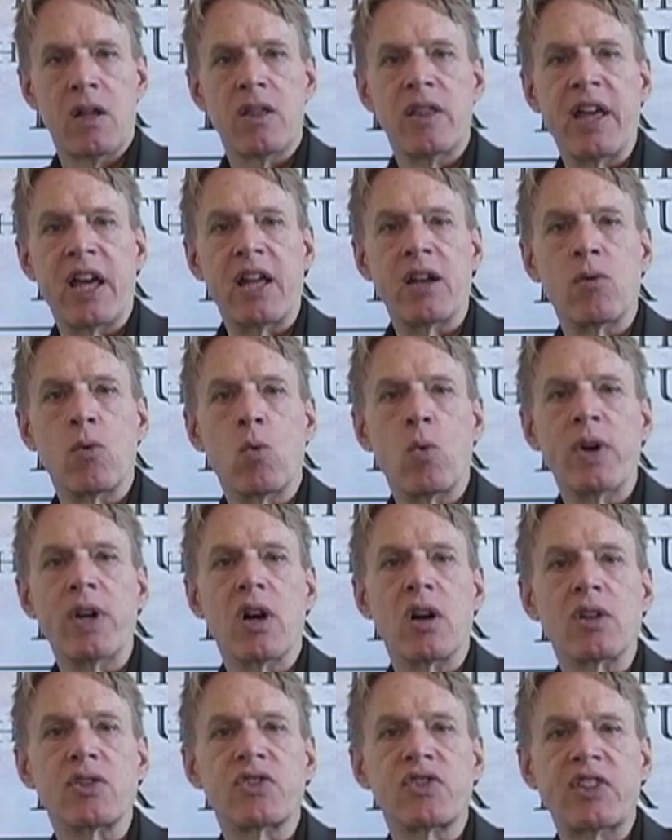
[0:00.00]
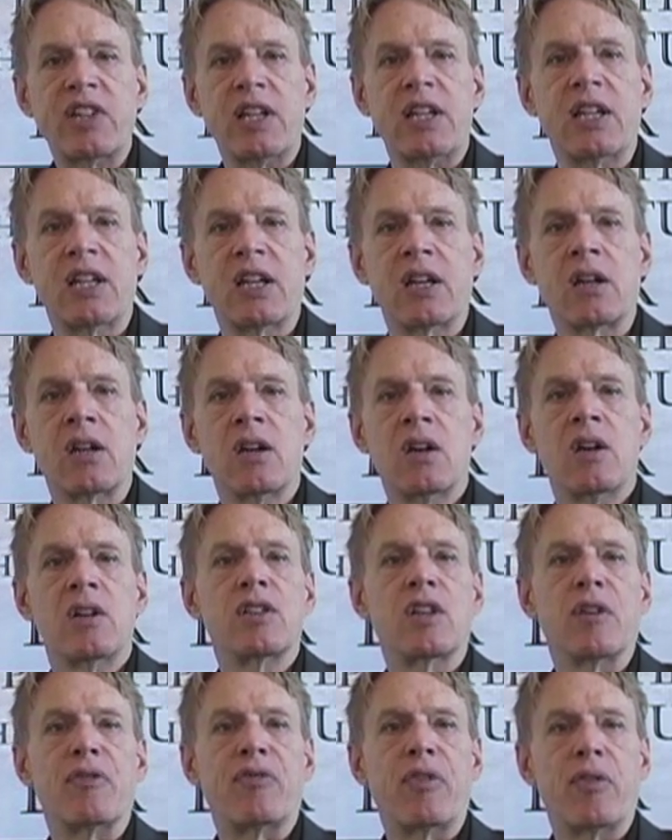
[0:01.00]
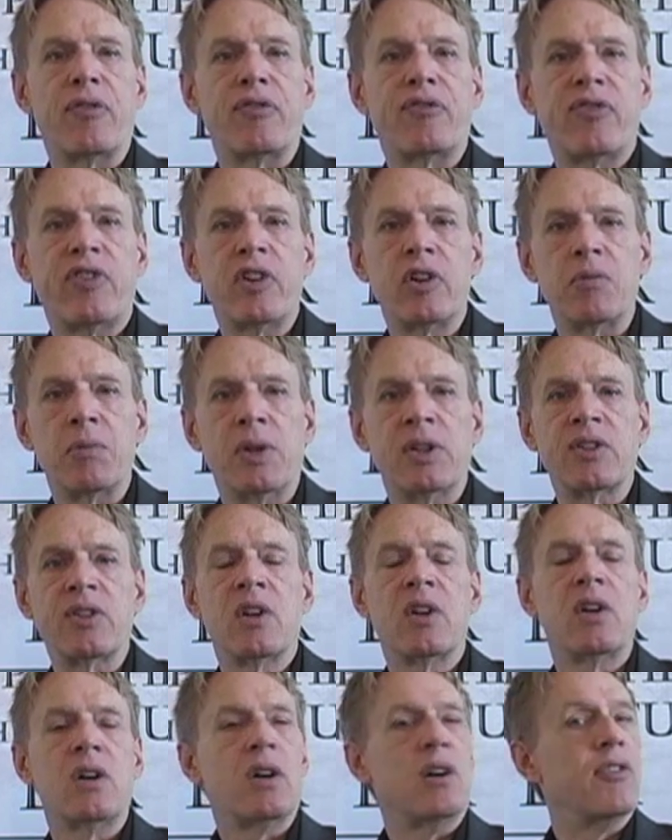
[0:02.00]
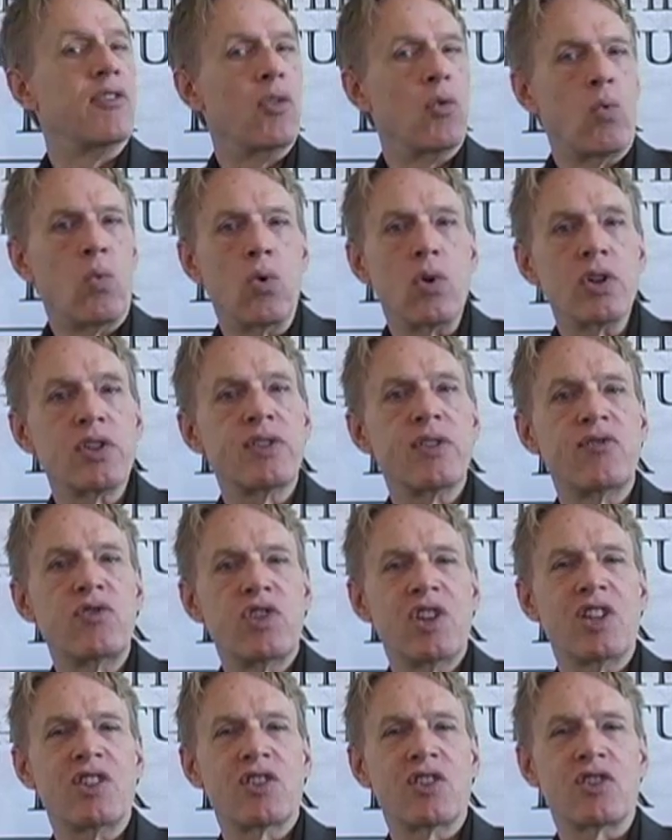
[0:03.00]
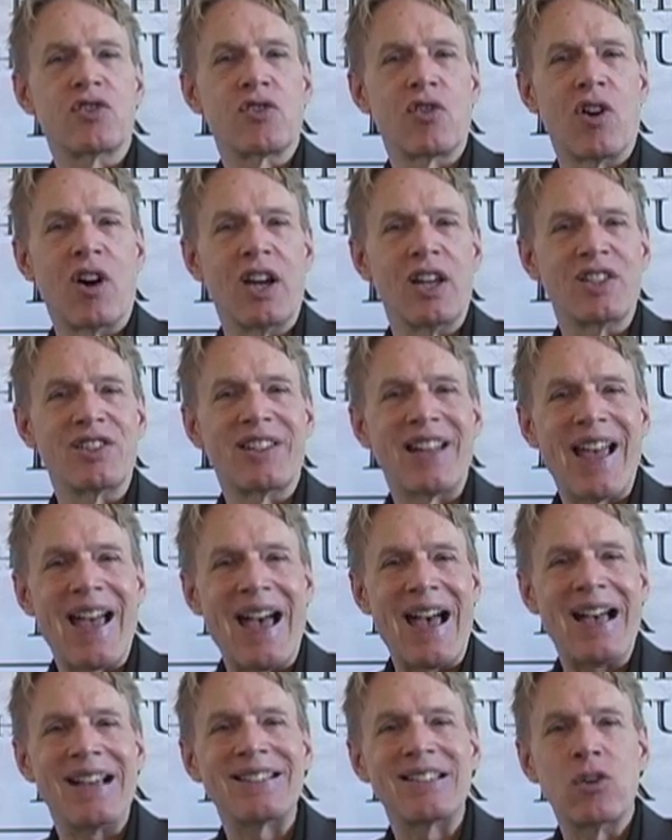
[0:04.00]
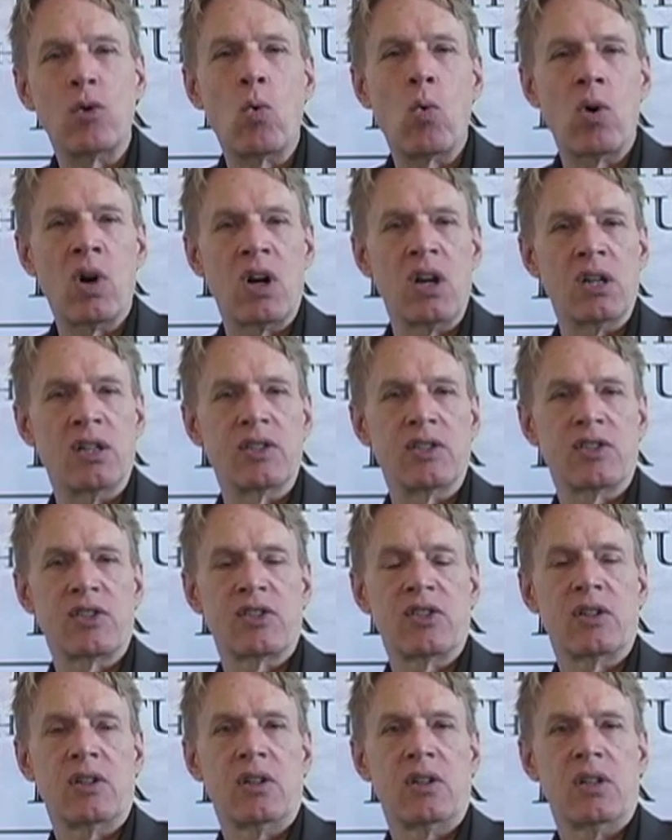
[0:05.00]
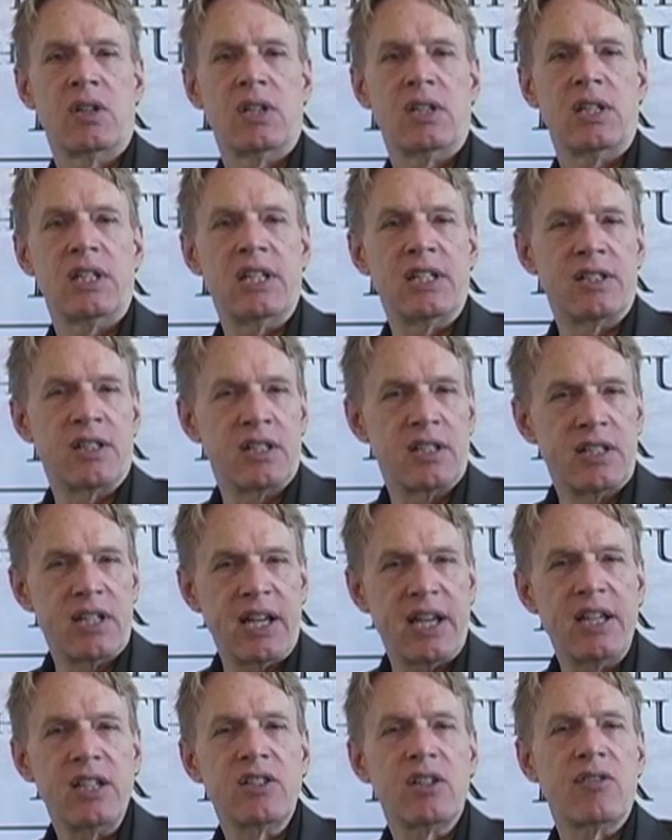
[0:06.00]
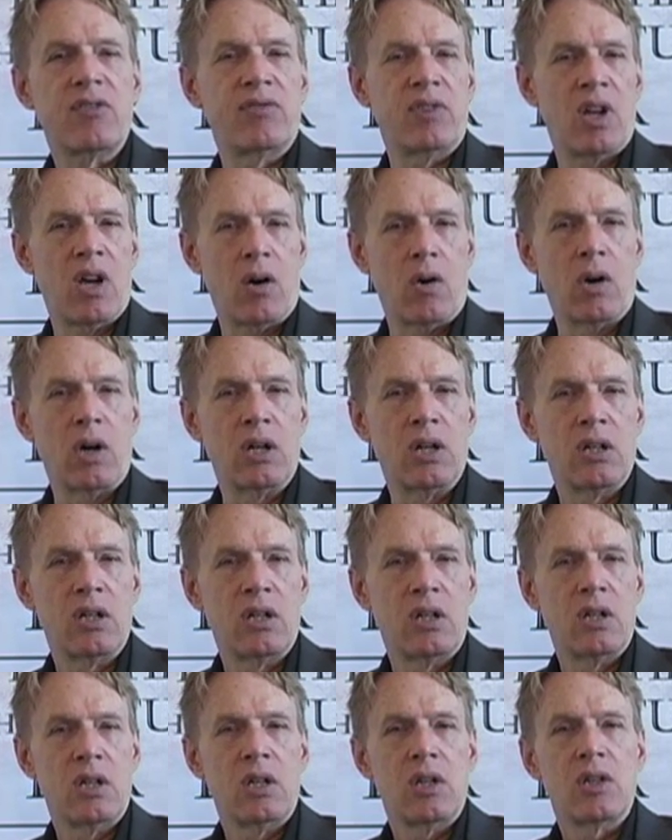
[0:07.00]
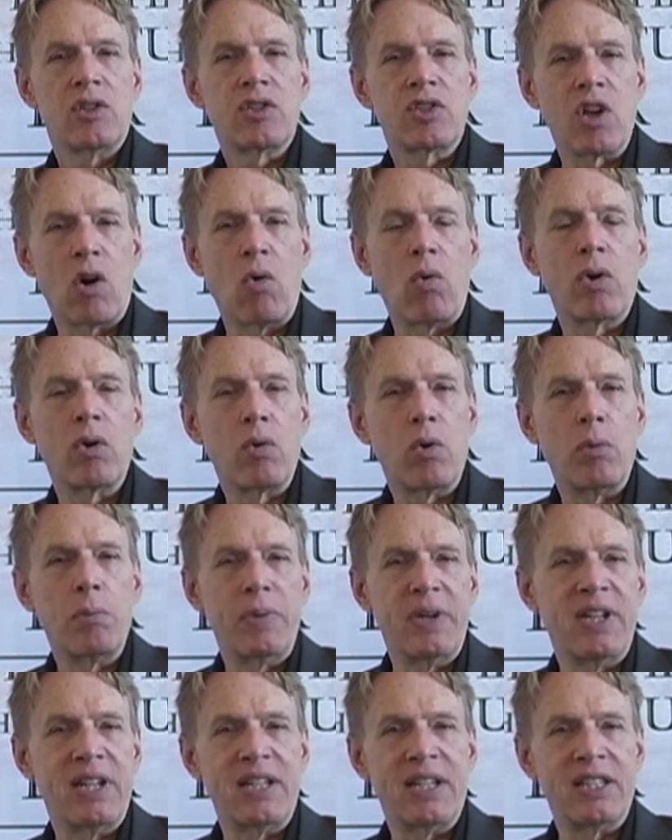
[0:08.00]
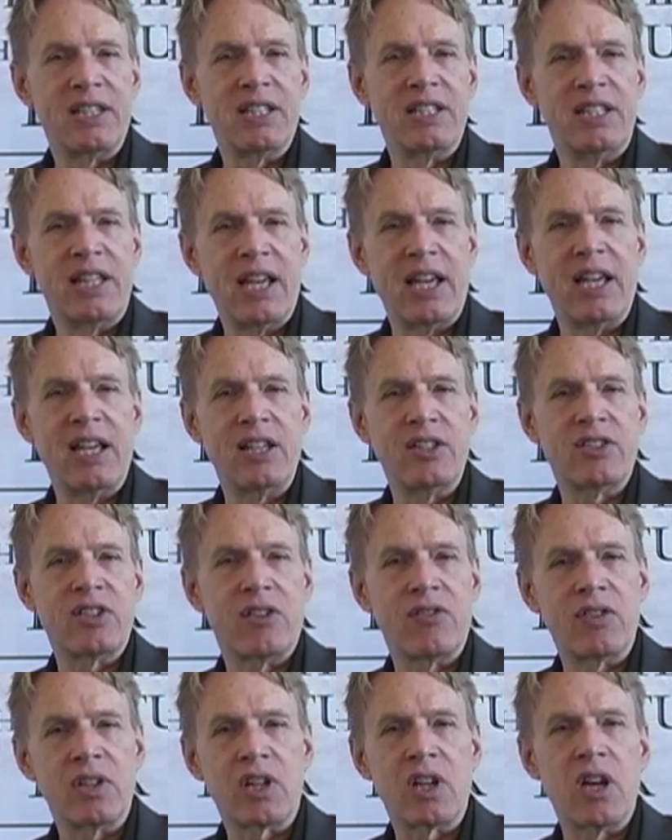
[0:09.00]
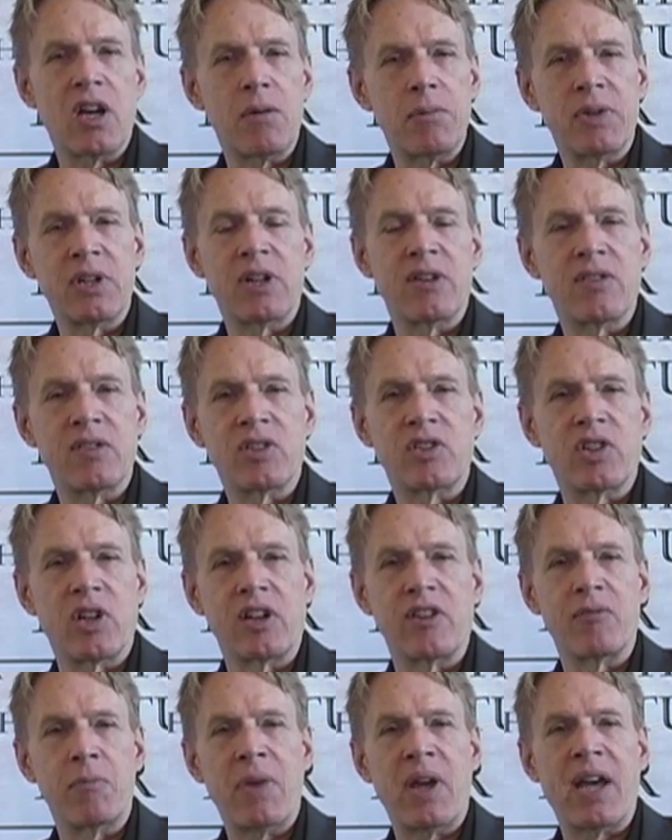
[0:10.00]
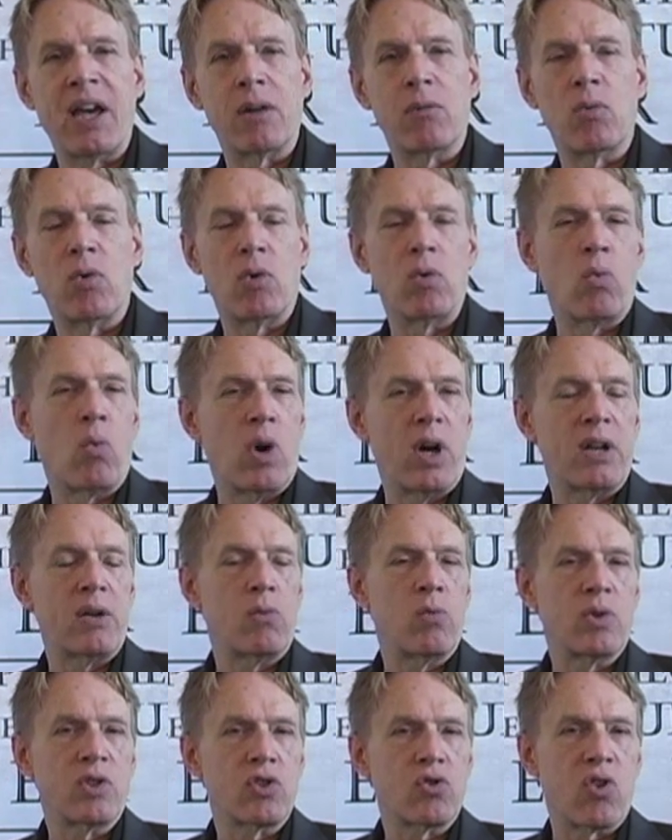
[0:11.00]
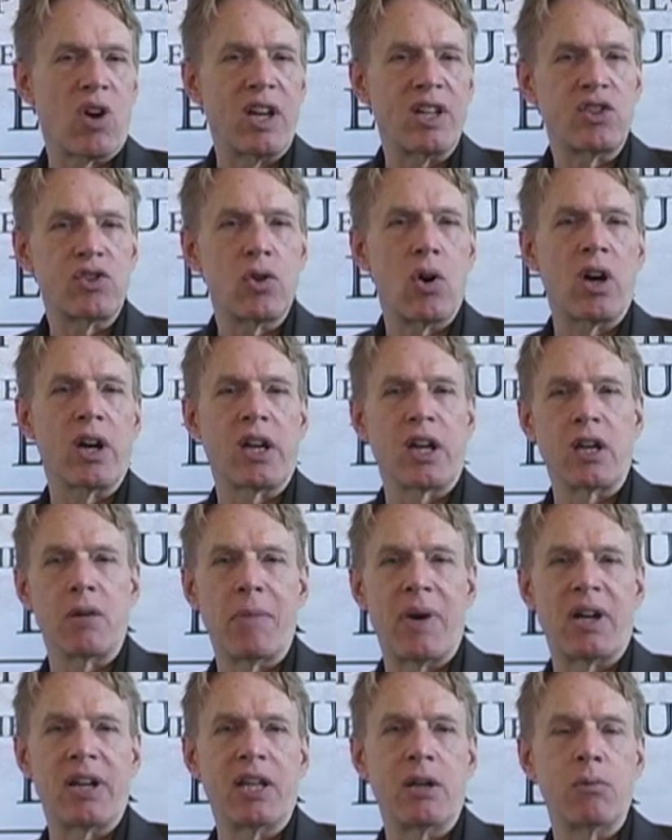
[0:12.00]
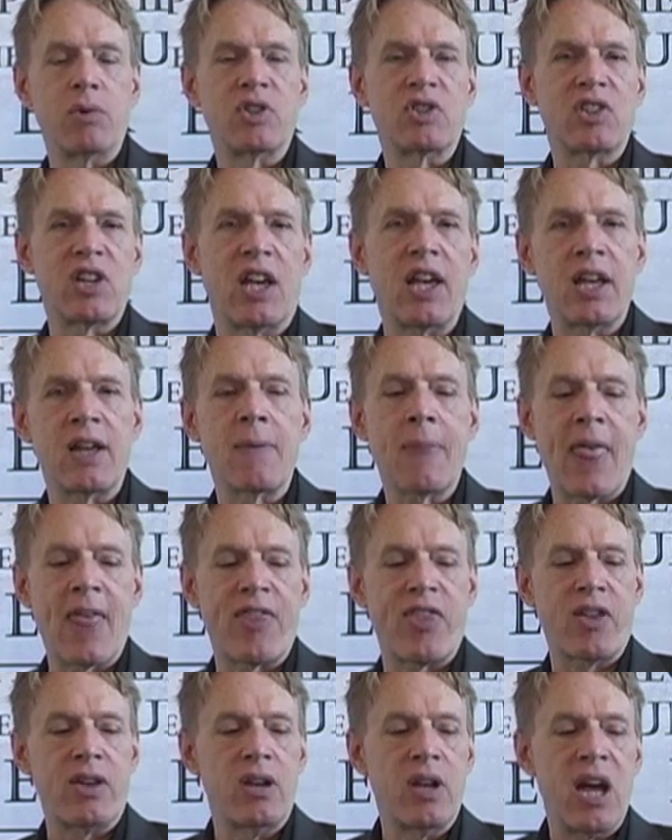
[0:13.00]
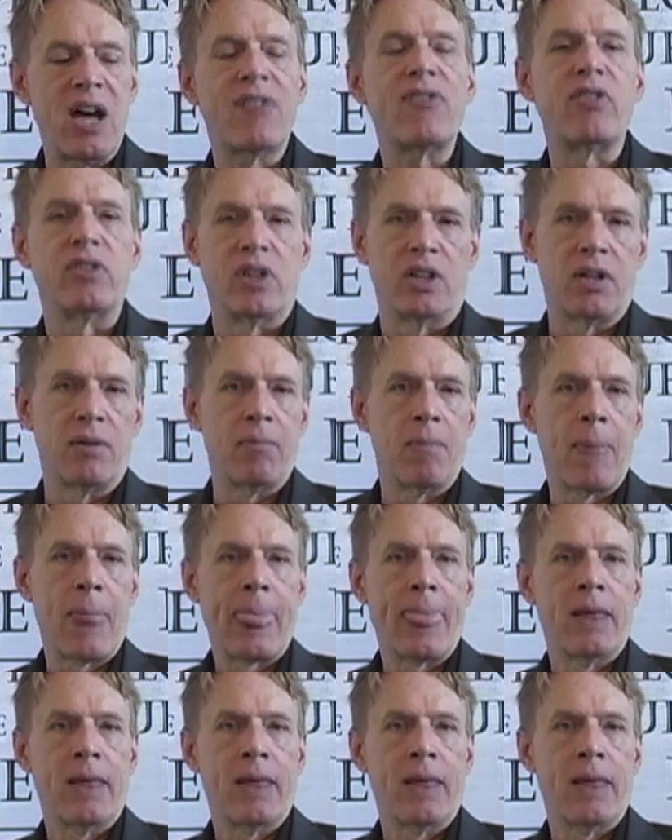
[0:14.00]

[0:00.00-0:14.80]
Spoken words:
then we are seeing the fulfillment of the words of Jesus Christ as it was in the days of Noah, so it will be in the days of the coming of the Son of Man. Well, what was Christ talking about? He was saying that the Nephilim,